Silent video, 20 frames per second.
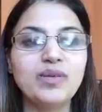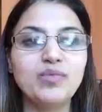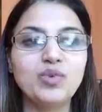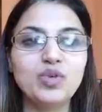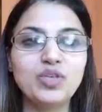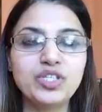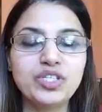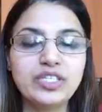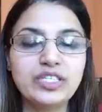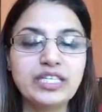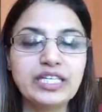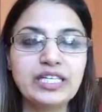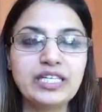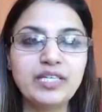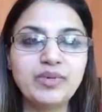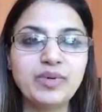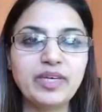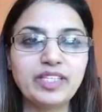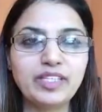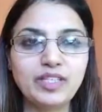is daily
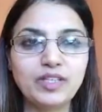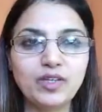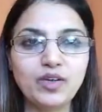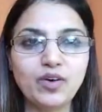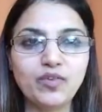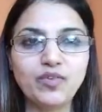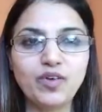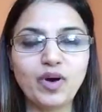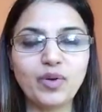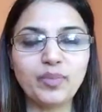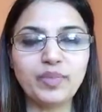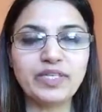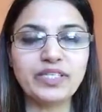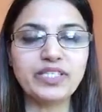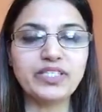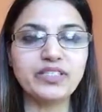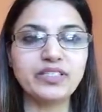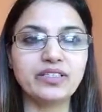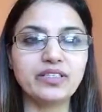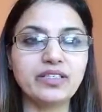method of
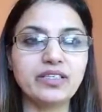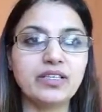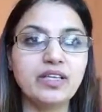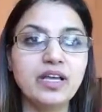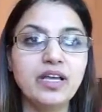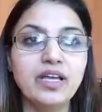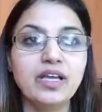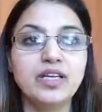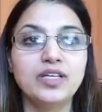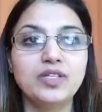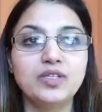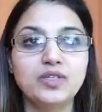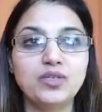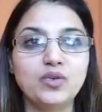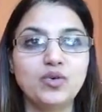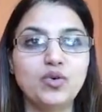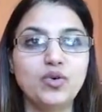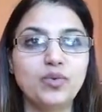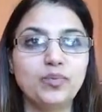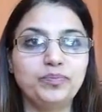operation.
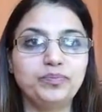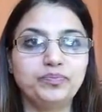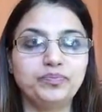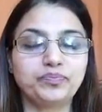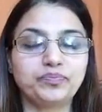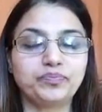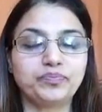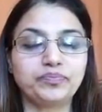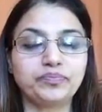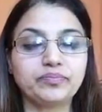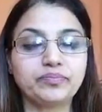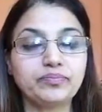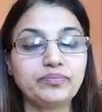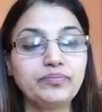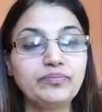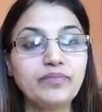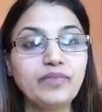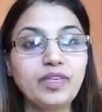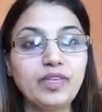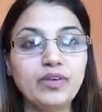So
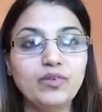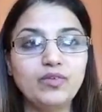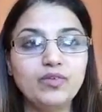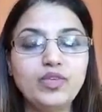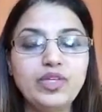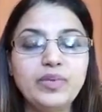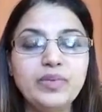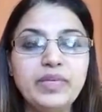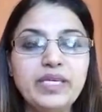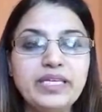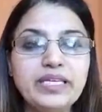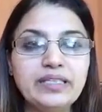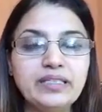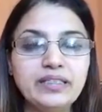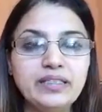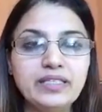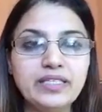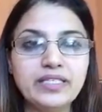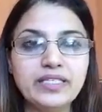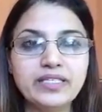we make
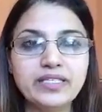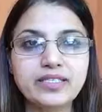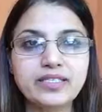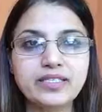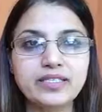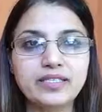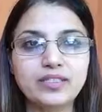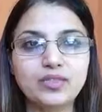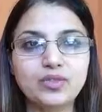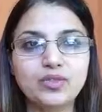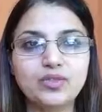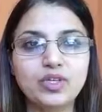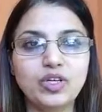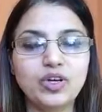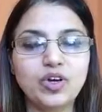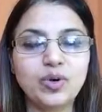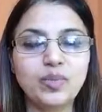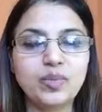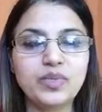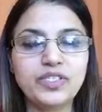lists to
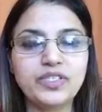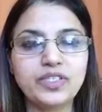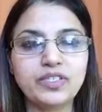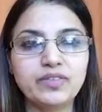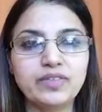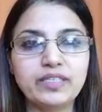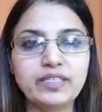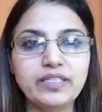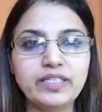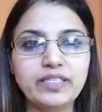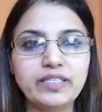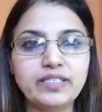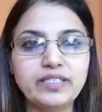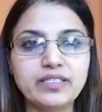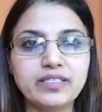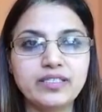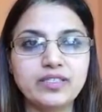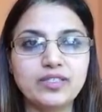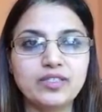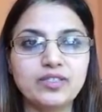accomplish our things.
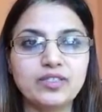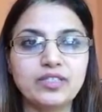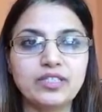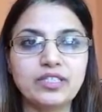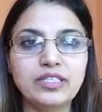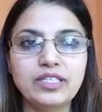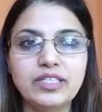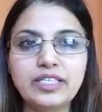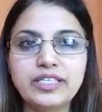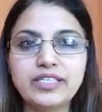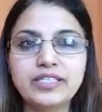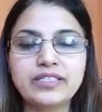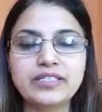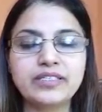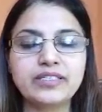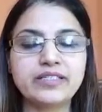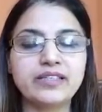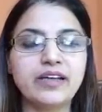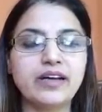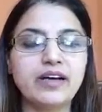
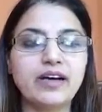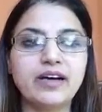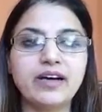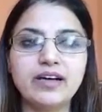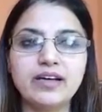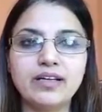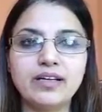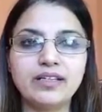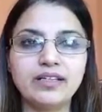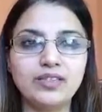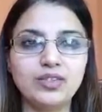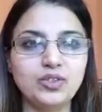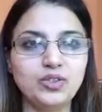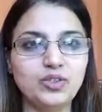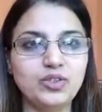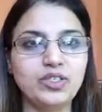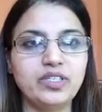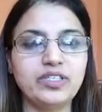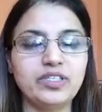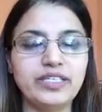Lists are
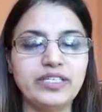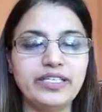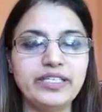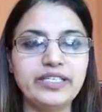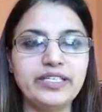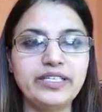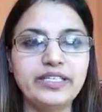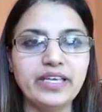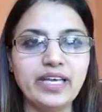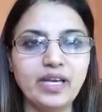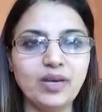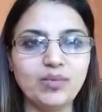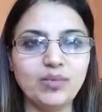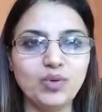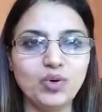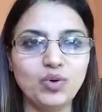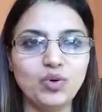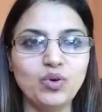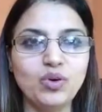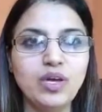your
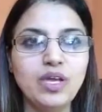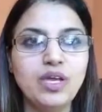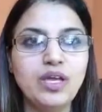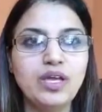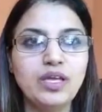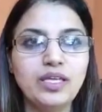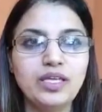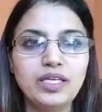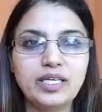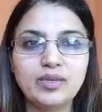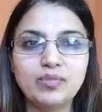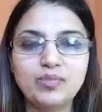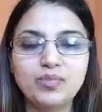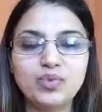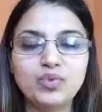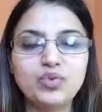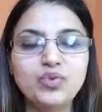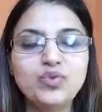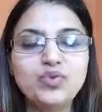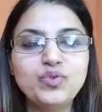DMO.
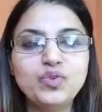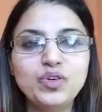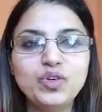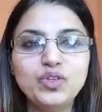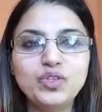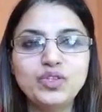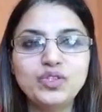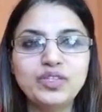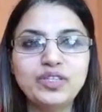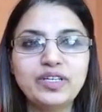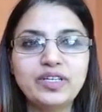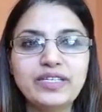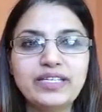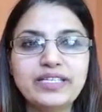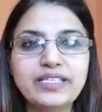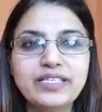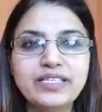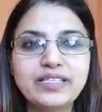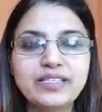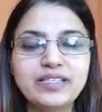Improve on your
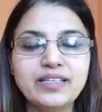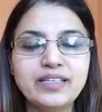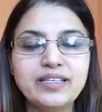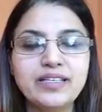list.